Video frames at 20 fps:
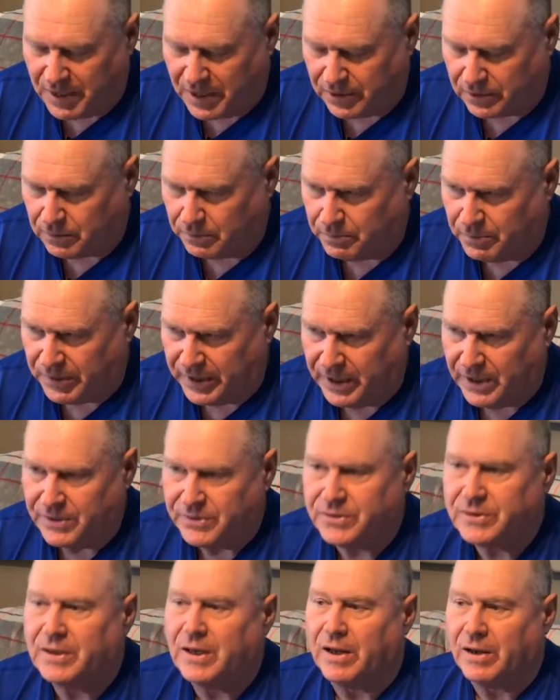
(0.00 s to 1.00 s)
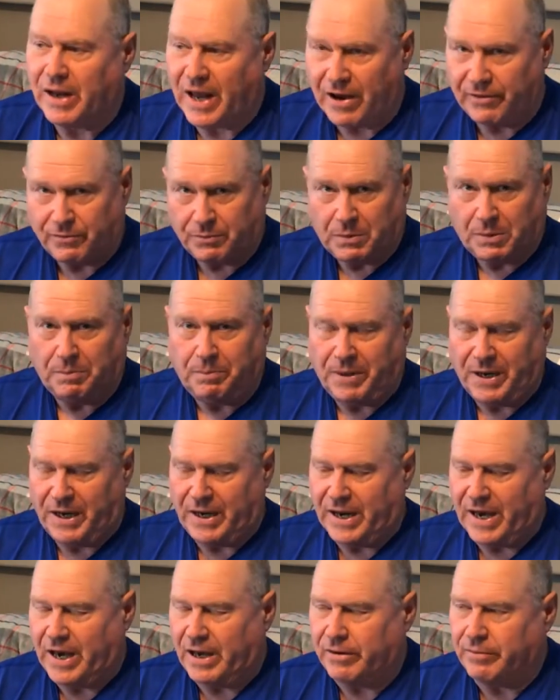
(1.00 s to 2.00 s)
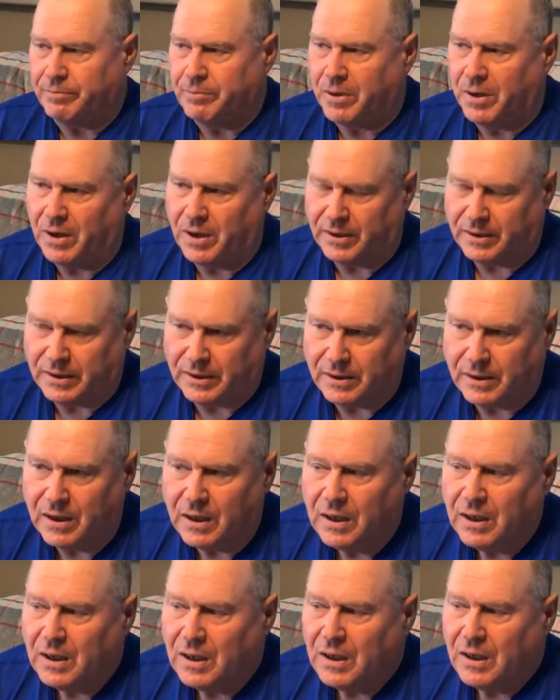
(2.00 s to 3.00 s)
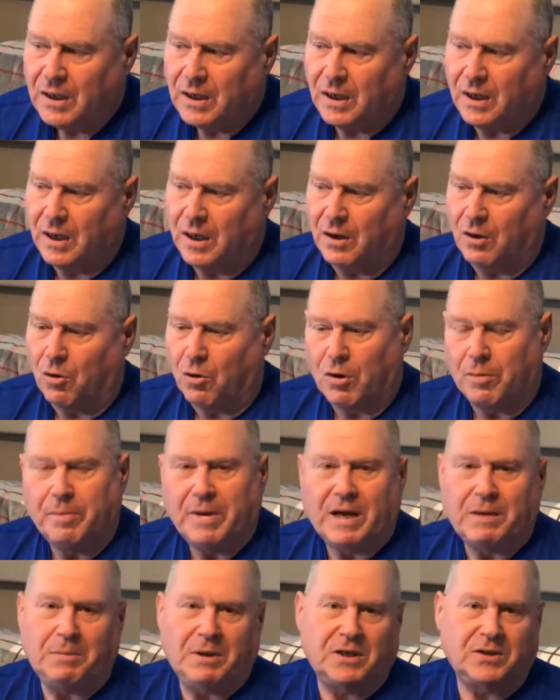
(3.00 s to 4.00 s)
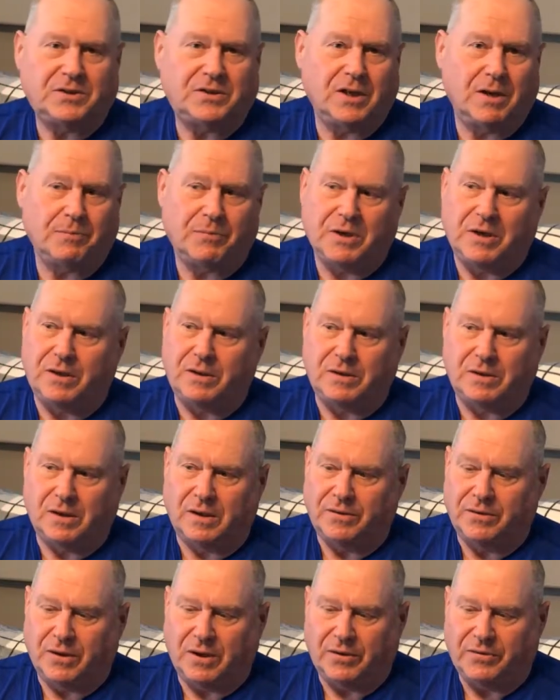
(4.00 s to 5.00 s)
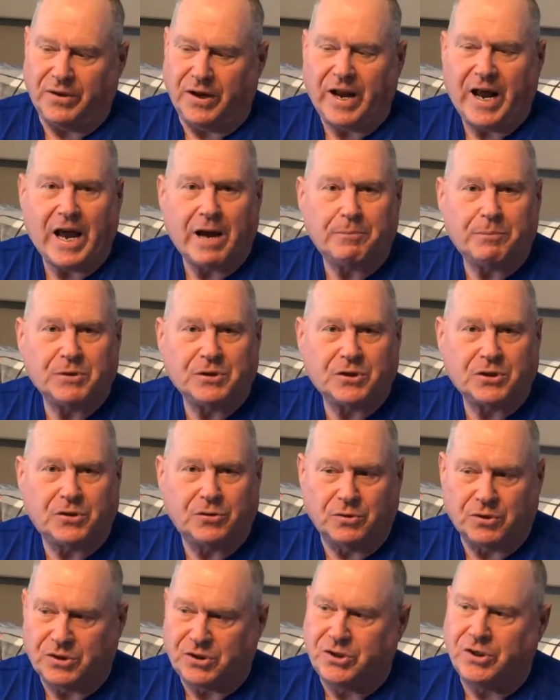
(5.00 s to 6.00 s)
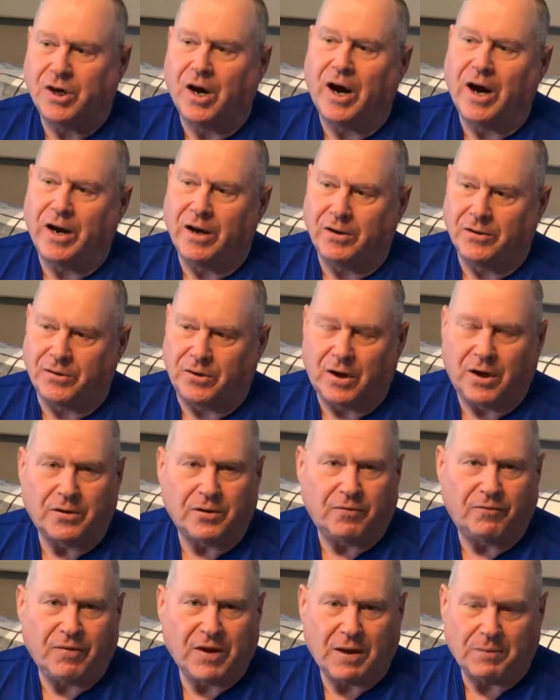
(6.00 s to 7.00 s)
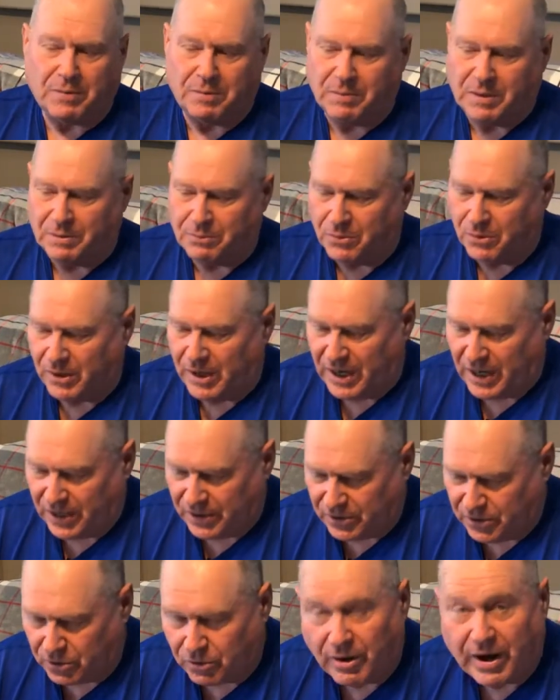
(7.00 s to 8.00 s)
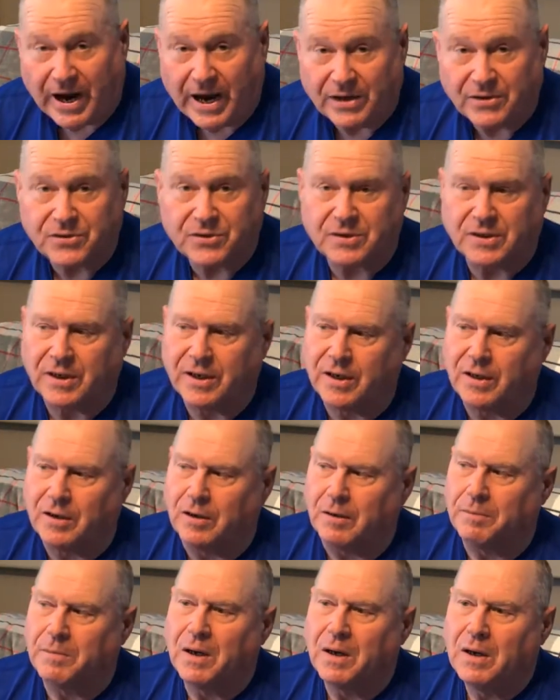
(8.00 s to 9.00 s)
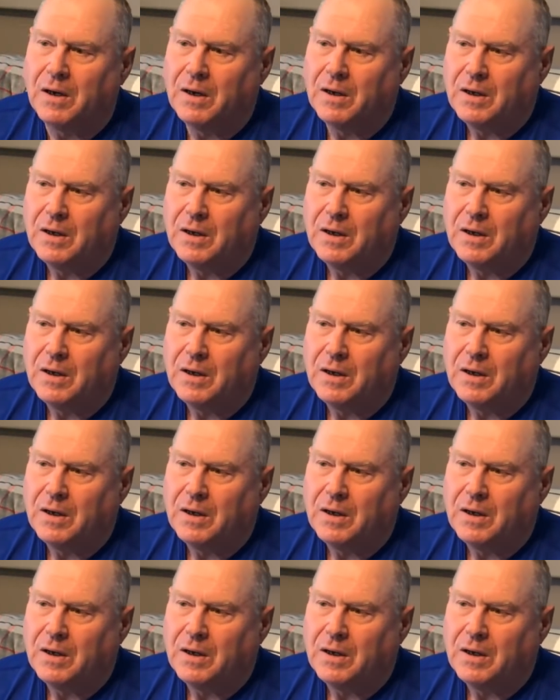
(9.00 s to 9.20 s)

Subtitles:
medical plans and have to be paid out of pocket. Or maybe it's something that happens to a child or other family member and you're asked to help.